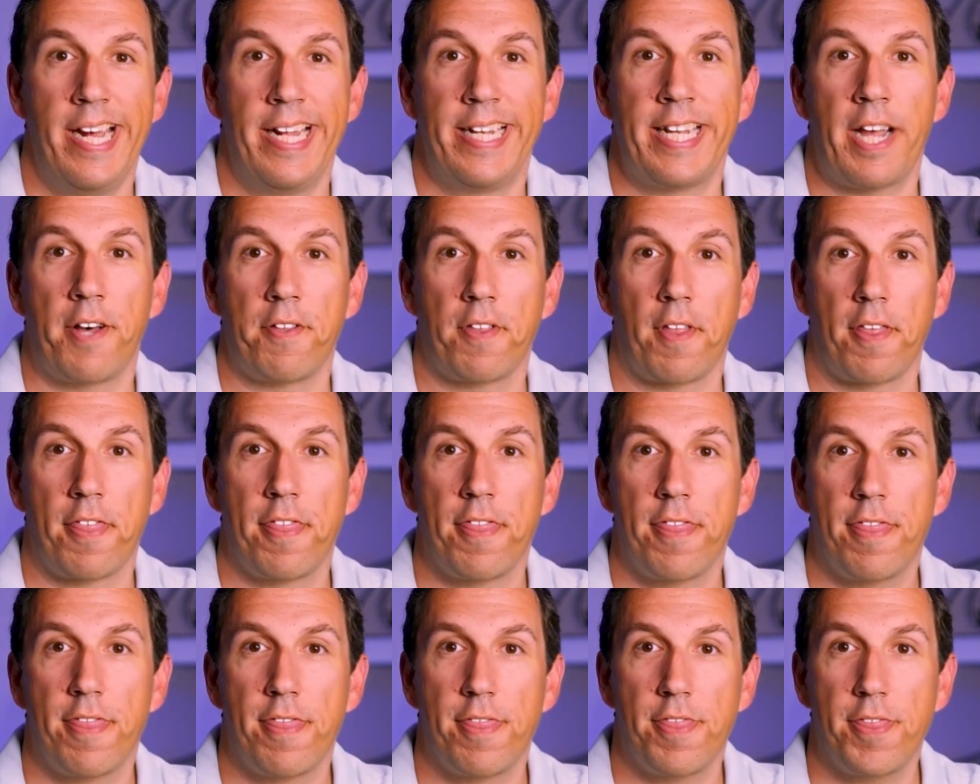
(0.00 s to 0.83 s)
Now, the
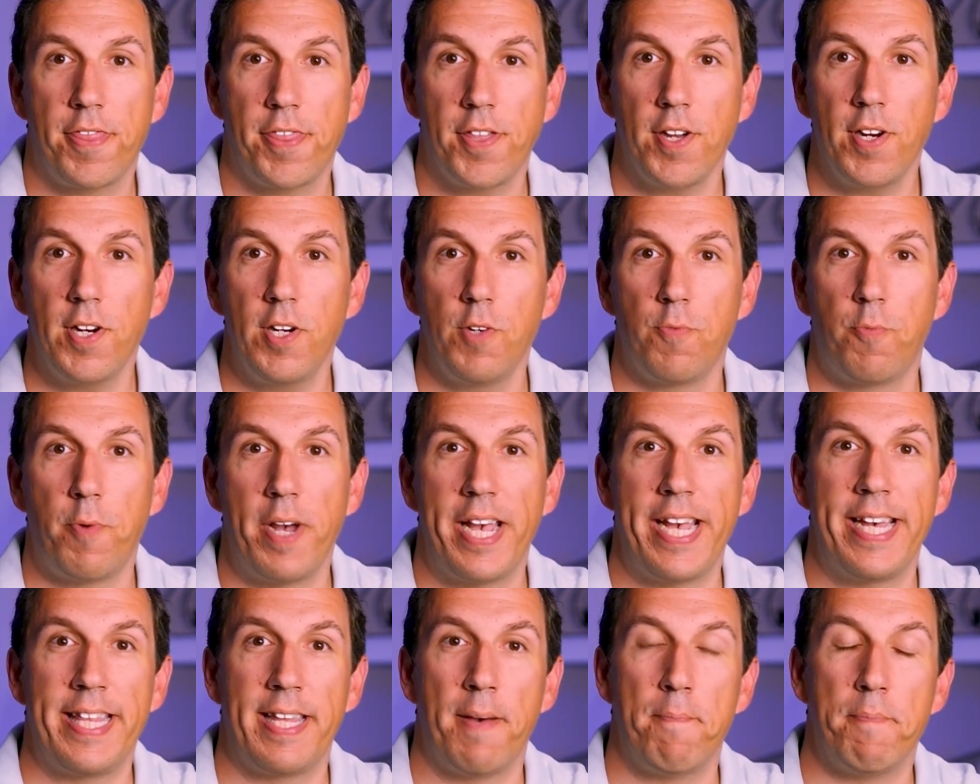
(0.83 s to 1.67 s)
third
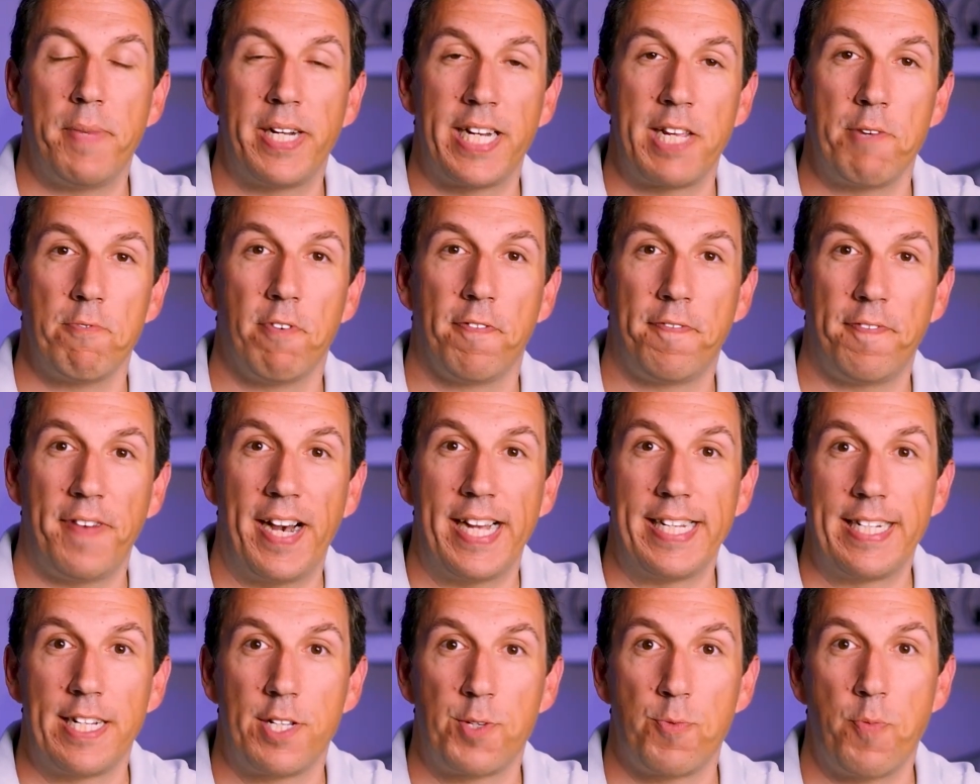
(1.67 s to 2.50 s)
way that money will
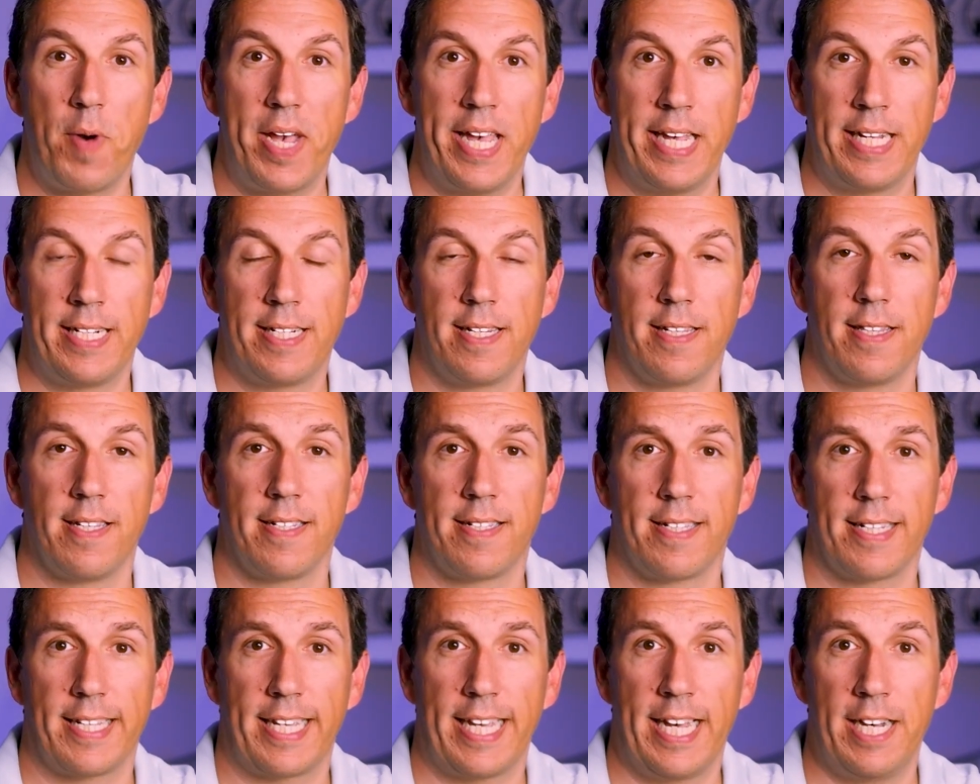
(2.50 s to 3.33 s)
find its way into
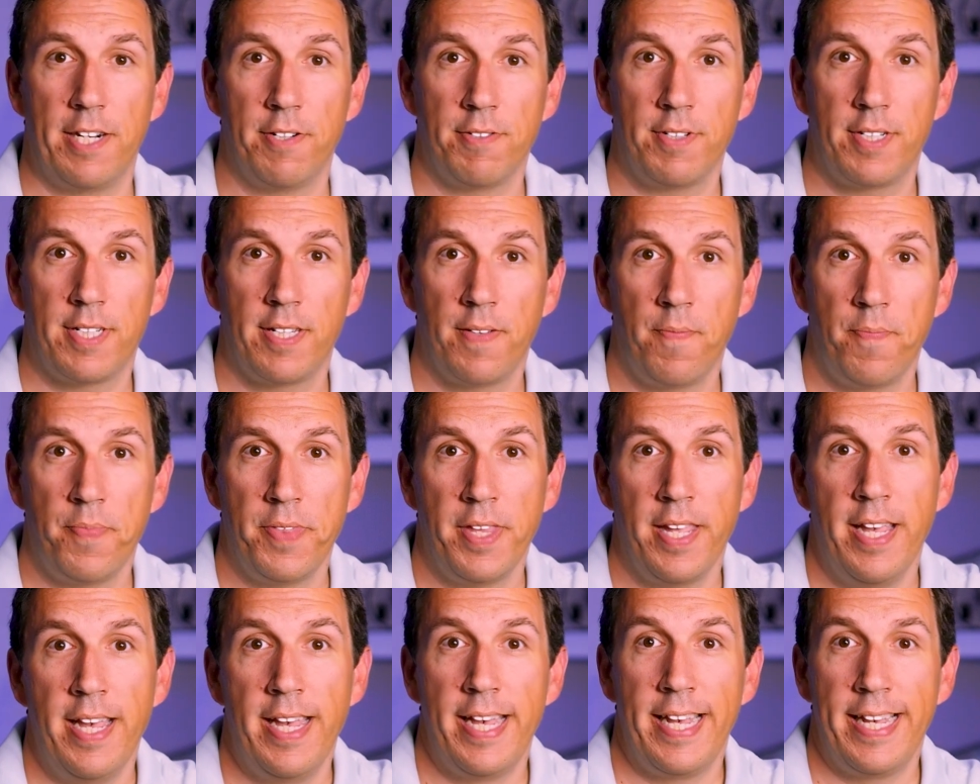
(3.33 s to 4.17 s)
this account
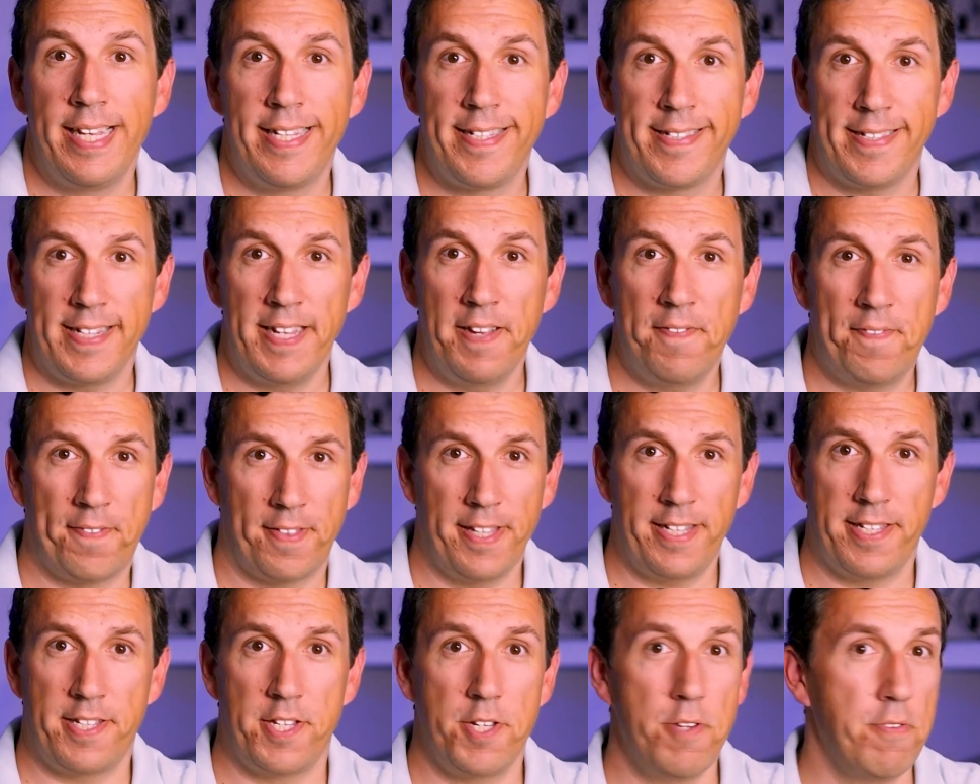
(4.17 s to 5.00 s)
is if
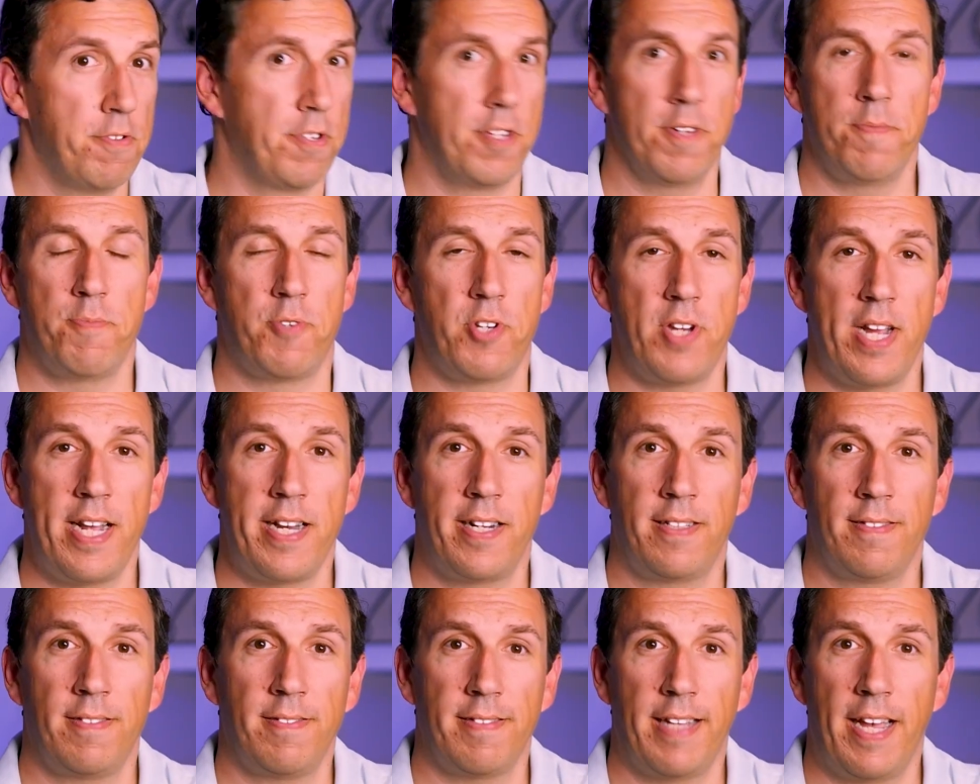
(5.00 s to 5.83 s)
this YouTube
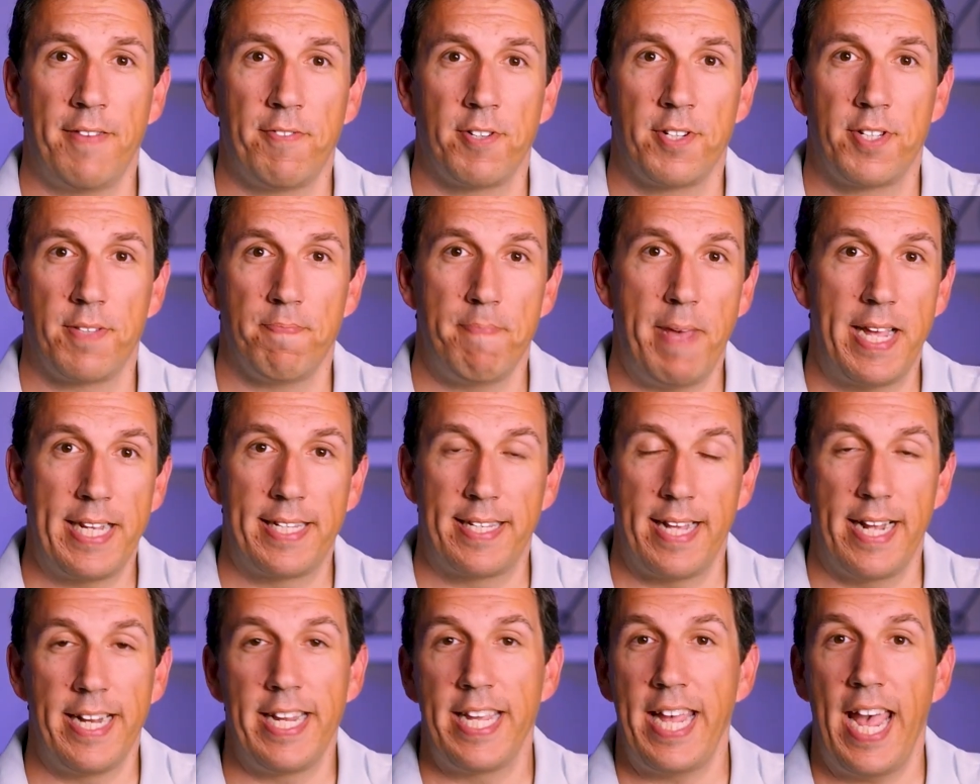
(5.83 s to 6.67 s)
channel ever
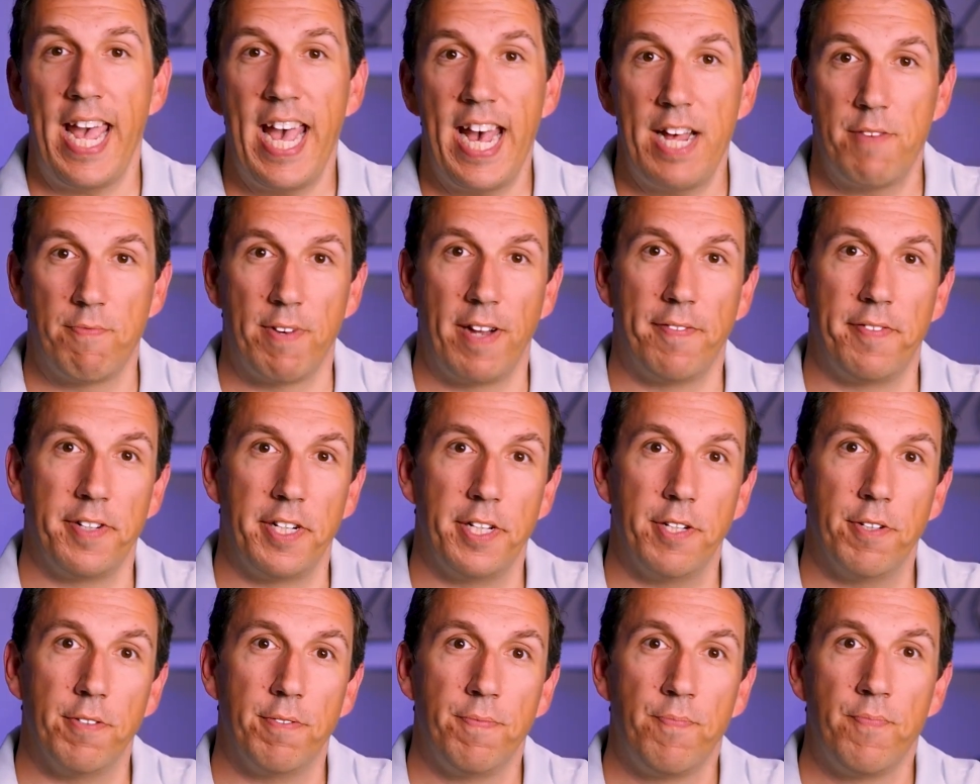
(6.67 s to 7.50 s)
makes any ad
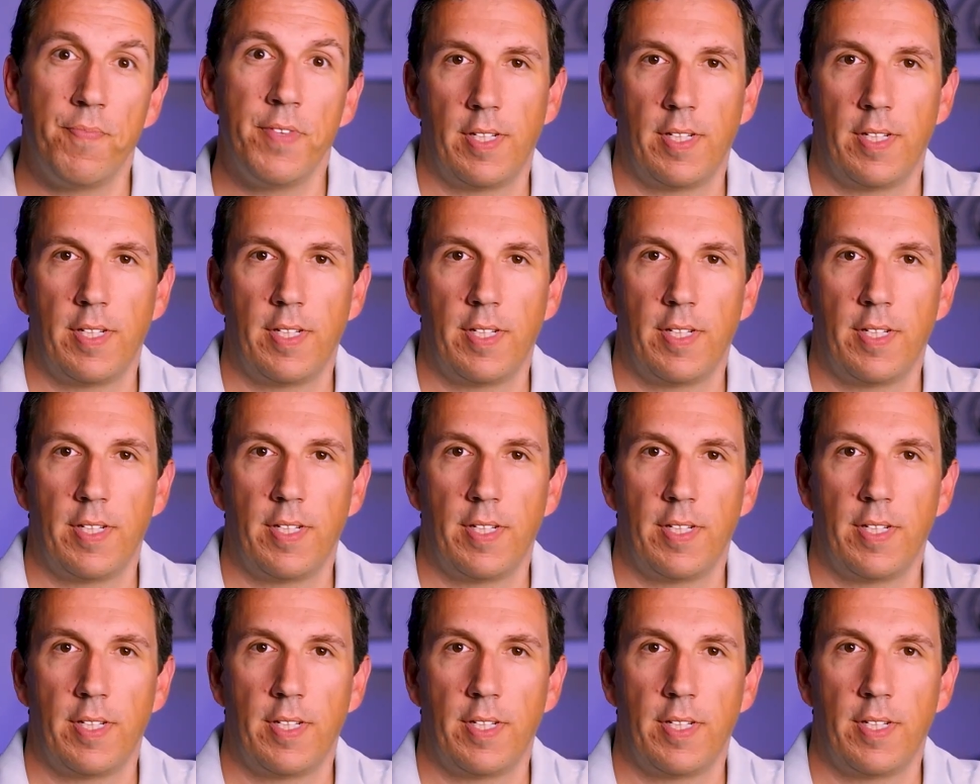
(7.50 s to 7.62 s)
revenue.